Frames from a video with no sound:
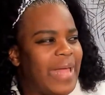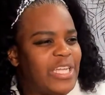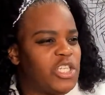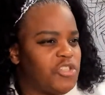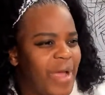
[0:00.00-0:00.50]

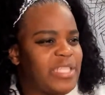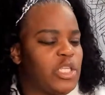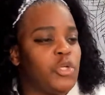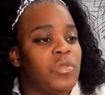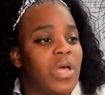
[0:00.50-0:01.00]
just trying to
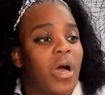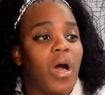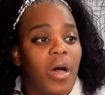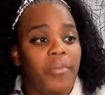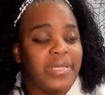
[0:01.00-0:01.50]
do the
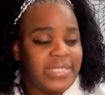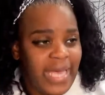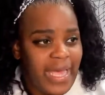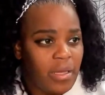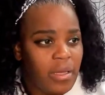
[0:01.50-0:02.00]

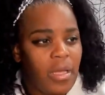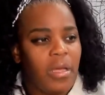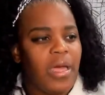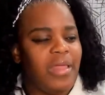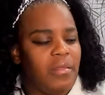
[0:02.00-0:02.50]
update,
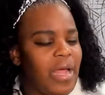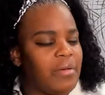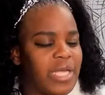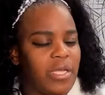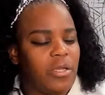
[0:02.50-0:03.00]
and then I
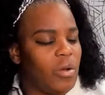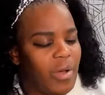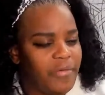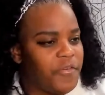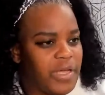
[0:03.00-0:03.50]
was like, you know
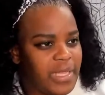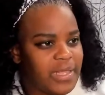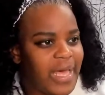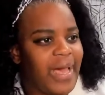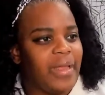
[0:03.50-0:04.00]
what? Forget
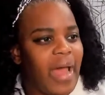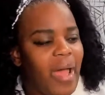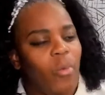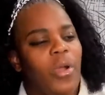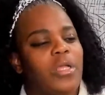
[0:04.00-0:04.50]
that.
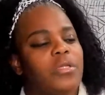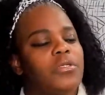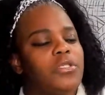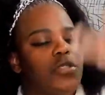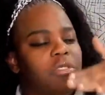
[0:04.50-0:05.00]
I went
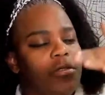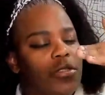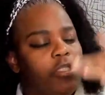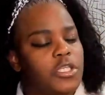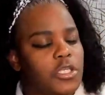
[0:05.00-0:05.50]

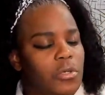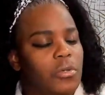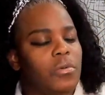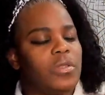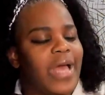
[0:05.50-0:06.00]

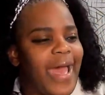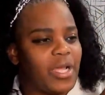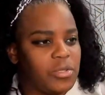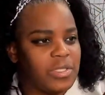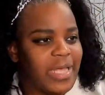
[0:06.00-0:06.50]
to the
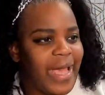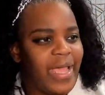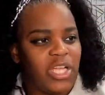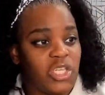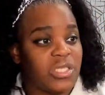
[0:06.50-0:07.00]
actual
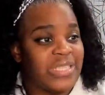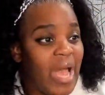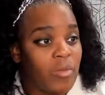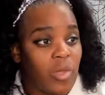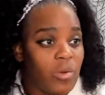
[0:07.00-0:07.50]
site and just
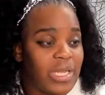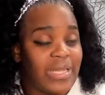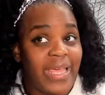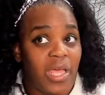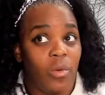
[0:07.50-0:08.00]
downloaded it
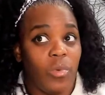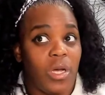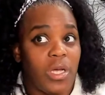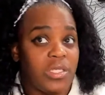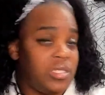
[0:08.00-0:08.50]
like it
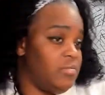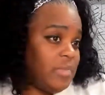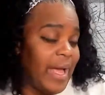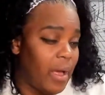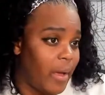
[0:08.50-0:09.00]
was
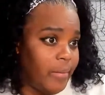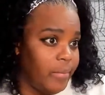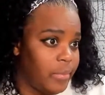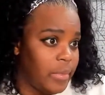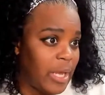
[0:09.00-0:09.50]
like
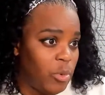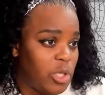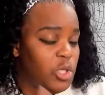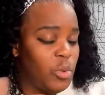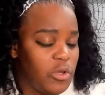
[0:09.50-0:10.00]
when
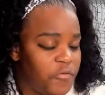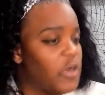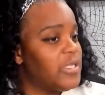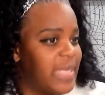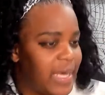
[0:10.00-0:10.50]
you do when you
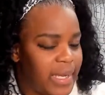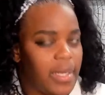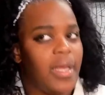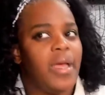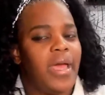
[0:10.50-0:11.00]
first get it.
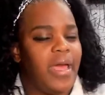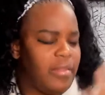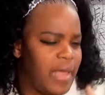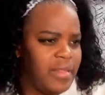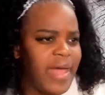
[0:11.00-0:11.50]

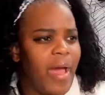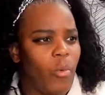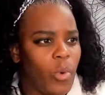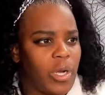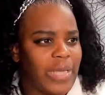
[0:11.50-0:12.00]
And then
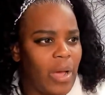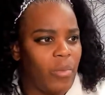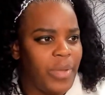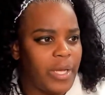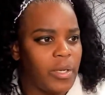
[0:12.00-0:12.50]
that worked
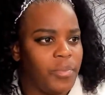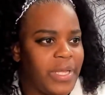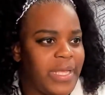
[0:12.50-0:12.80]
out better. But